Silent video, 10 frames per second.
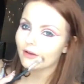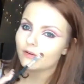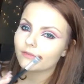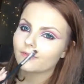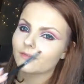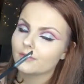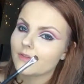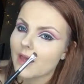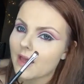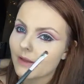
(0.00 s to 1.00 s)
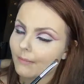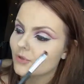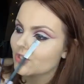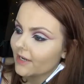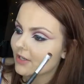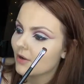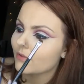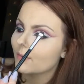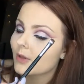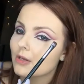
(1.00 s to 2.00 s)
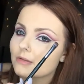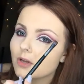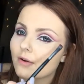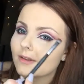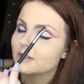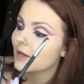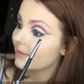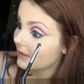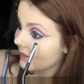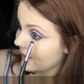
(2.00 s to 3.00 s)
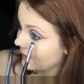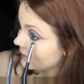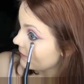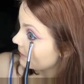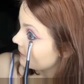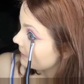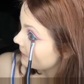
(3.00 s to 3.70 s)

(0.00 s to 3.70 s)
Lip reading: of that shadow that we used over the top of the liner,